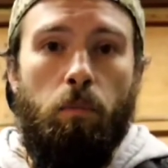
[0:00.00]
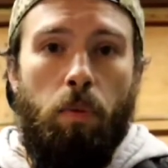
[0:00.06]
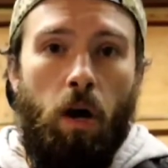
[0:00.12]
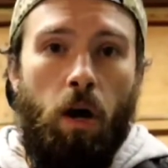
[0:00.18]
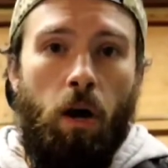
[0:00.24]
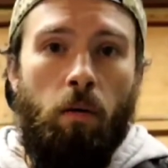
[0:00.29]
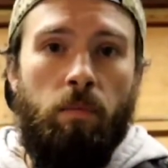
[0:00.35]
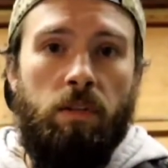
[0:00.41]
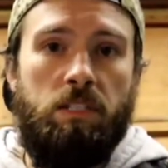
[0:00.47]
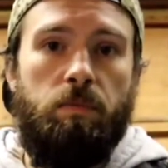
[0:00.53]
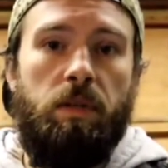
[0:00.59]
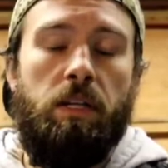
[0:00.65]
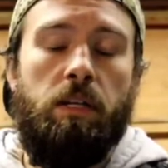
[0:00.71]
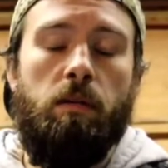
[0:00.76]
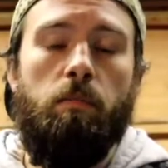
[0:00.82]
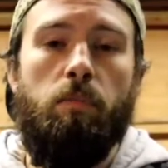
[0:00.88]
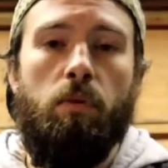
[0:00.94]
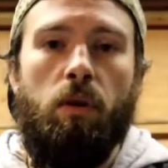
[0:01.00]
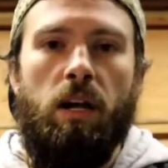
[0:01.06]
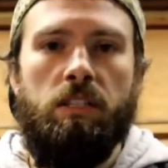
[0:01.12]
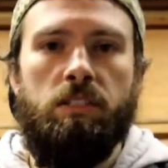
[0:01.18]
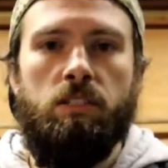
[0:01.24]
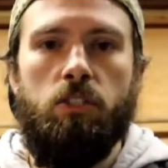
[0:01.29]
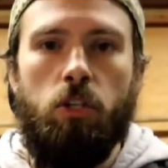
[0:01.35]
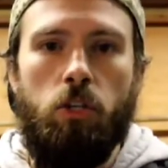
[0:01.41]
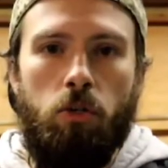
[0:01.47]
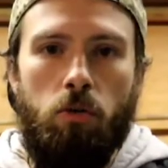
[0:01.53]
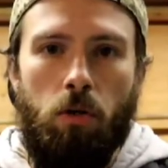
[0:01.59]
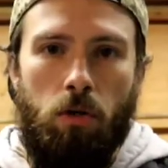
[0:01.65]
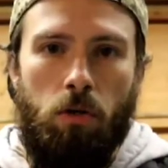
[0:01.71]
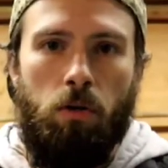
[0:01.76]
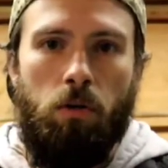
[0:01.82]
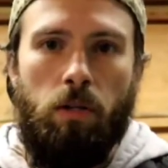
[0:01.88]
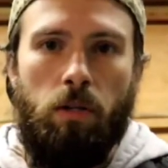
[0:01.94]
bomb that's being compressed too
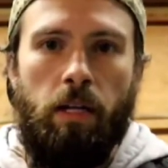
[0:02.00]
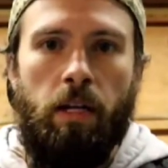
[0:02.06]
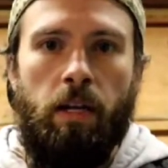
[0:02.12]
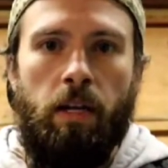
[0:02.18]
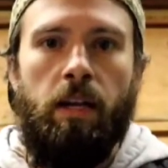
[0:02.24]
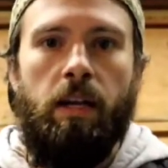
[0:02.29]
early,